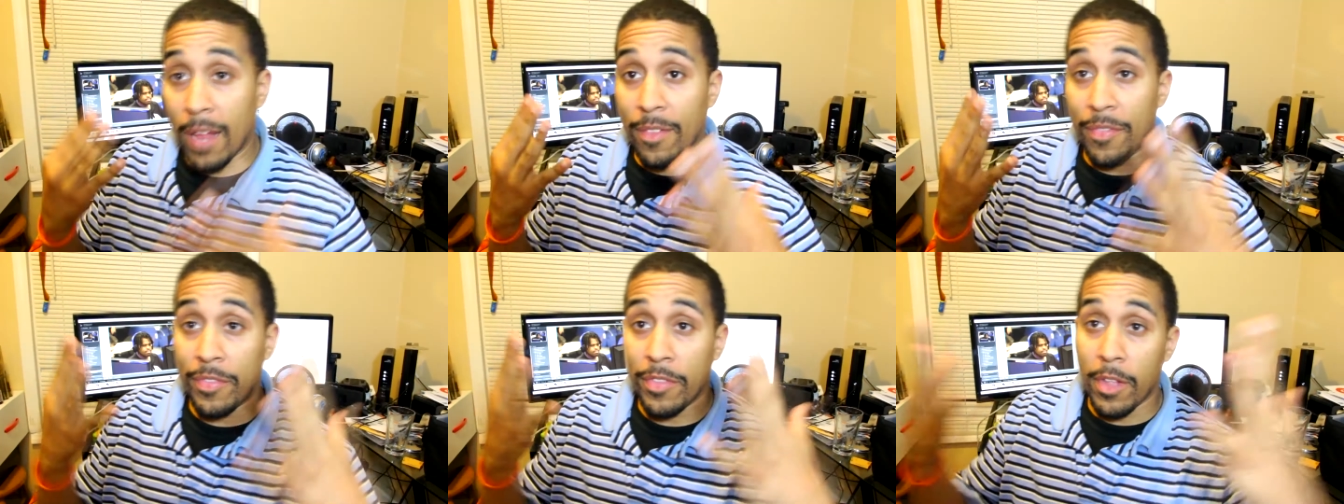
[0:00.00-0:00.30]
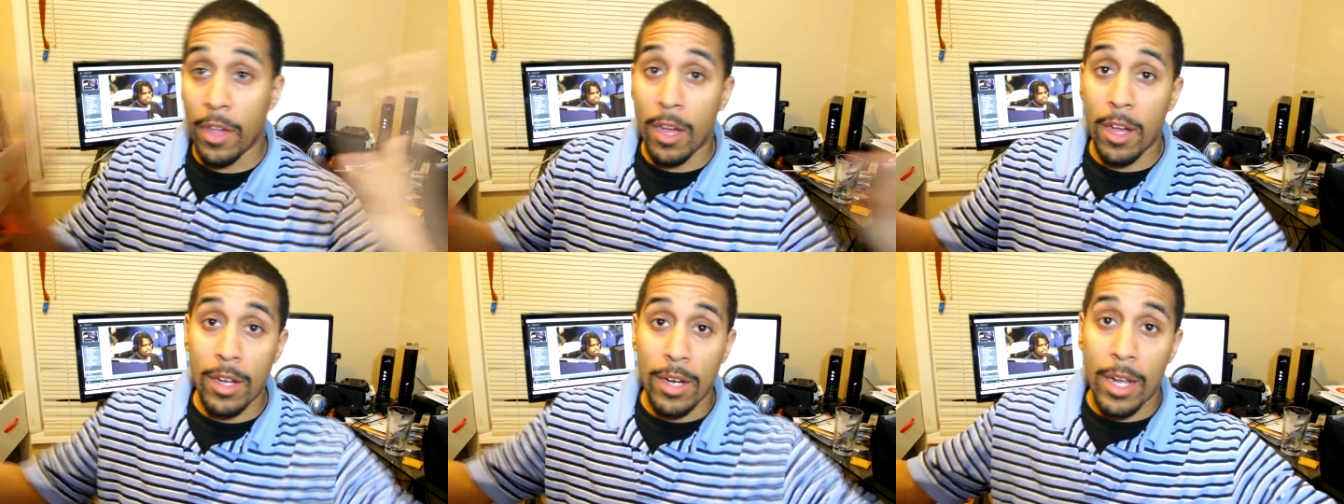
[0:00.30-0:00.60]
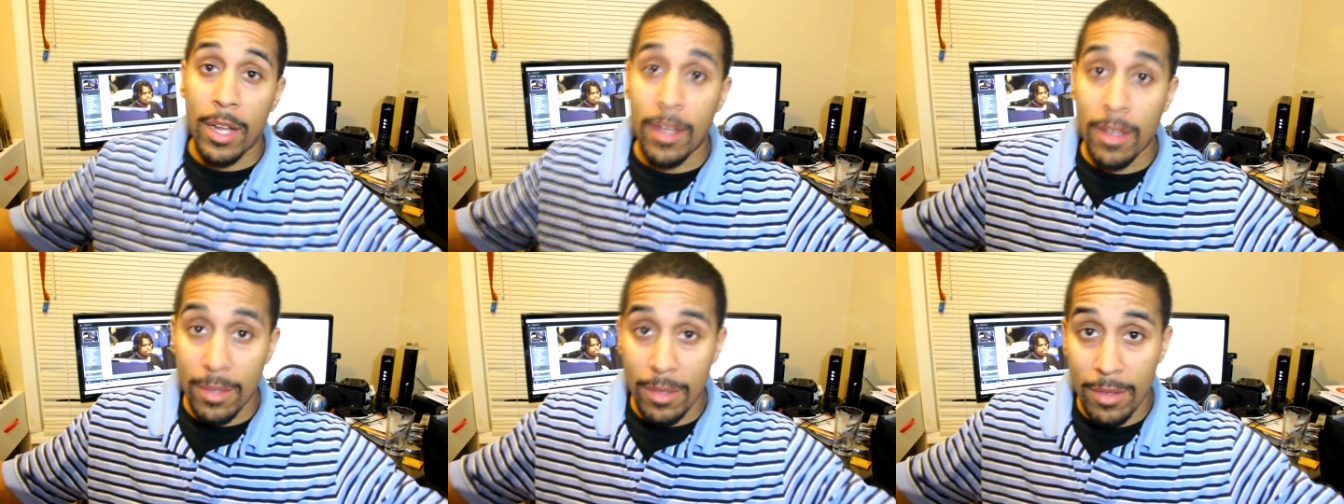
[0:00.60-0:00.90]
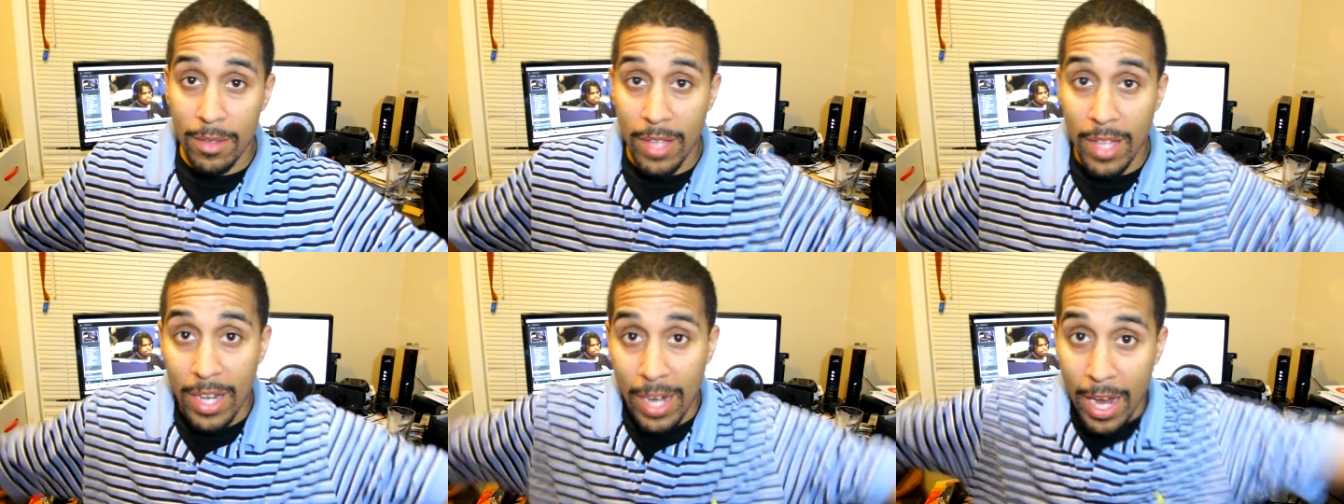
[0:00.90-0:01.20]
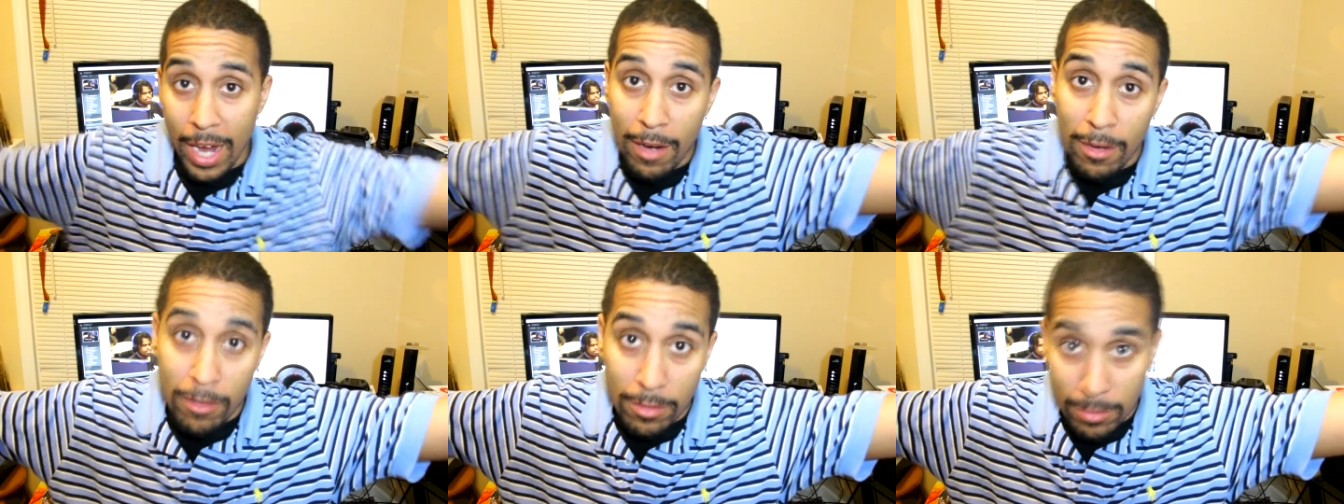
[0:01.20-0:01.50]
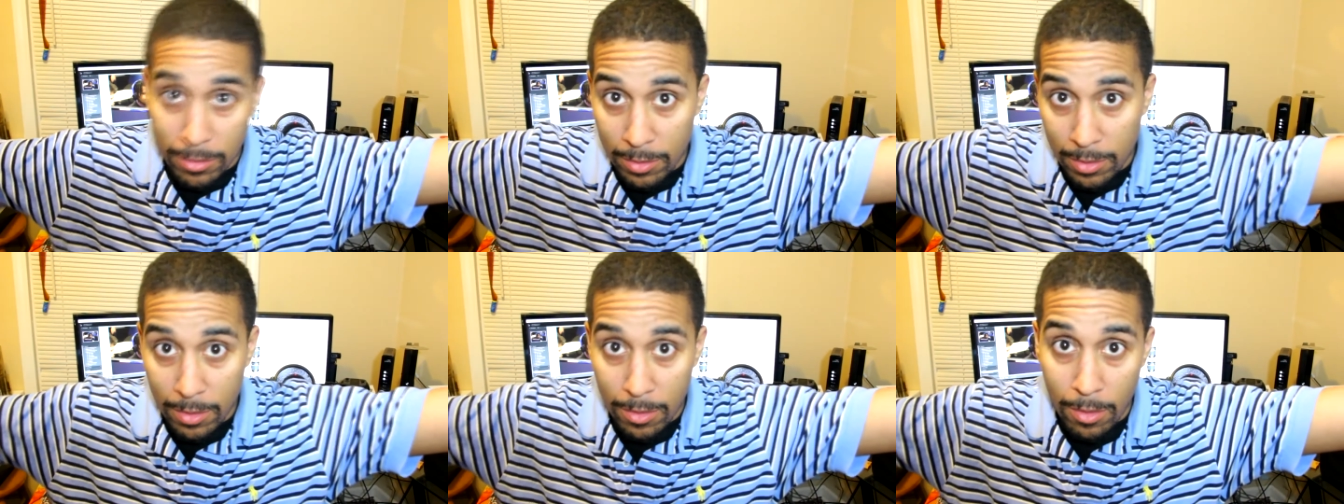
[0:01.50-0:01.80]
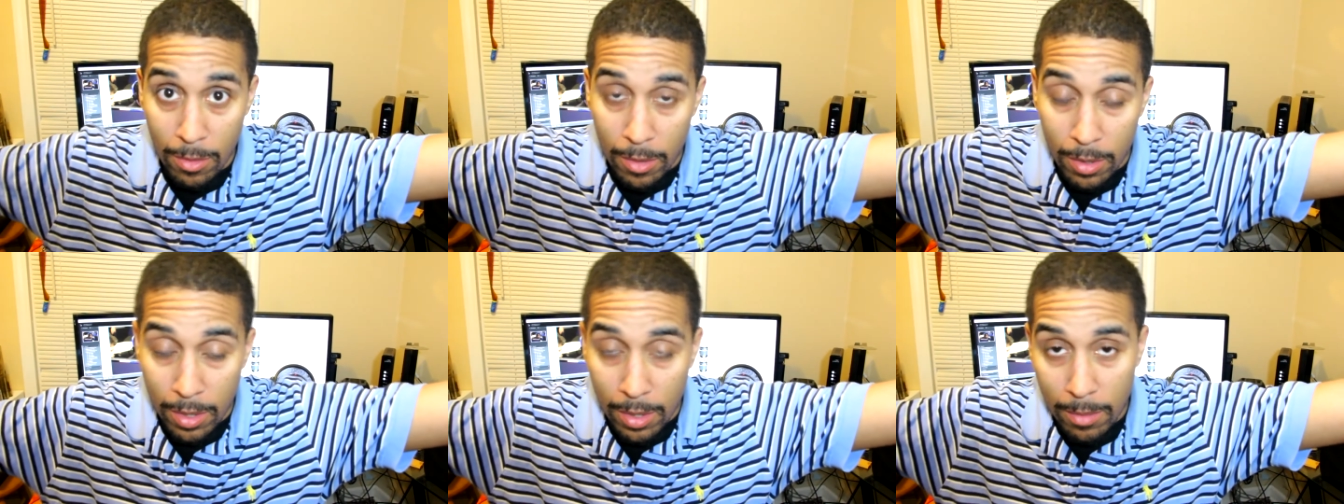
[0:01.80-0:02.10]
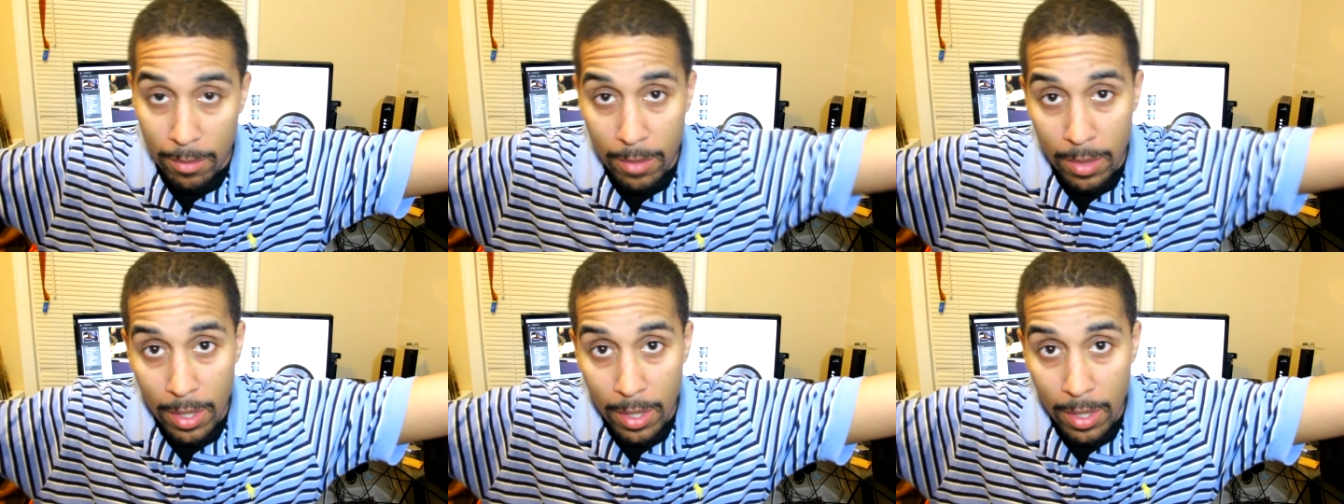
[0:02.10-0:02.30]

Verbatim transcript: I thought that I was recording,